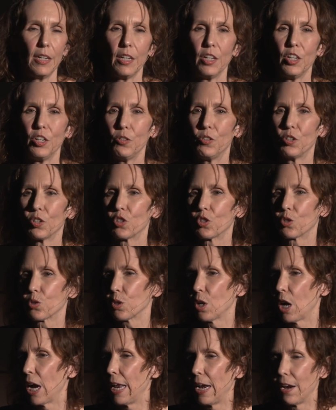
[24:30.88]
You just
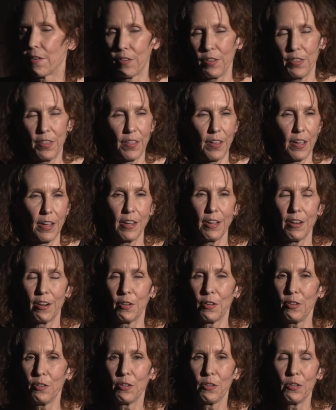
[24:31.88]
tried everything.
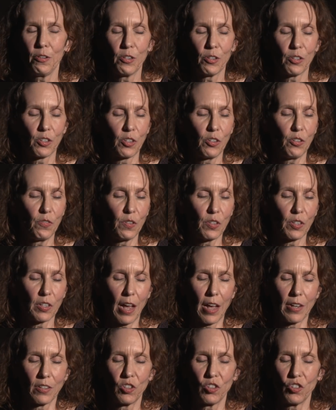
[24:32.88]
You just
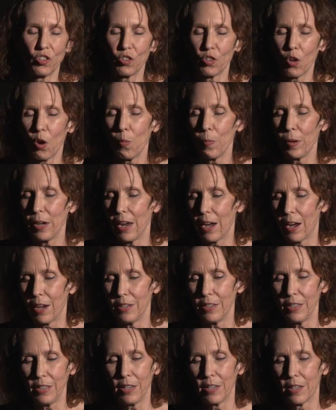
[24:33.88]
had so many
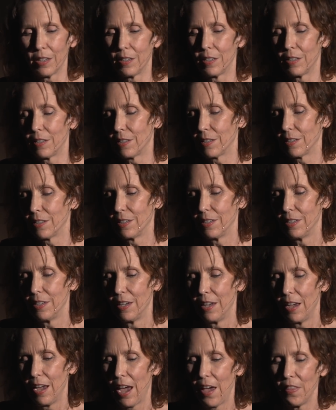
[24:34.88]
ideas.
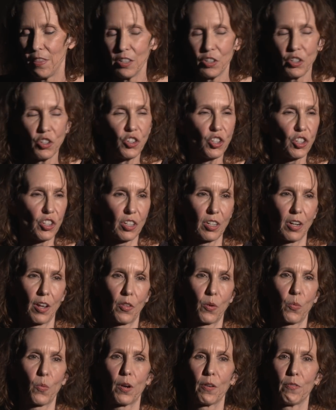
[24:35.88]
And this is just
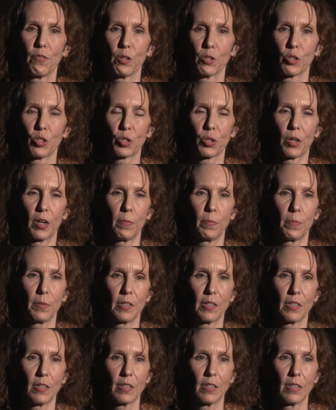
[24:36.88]
another one of your
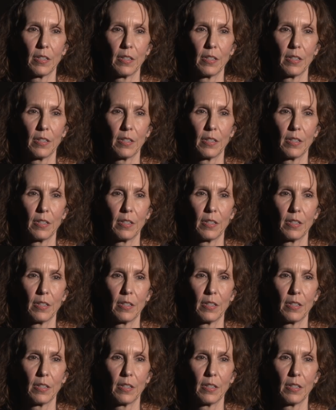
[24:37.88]
trips.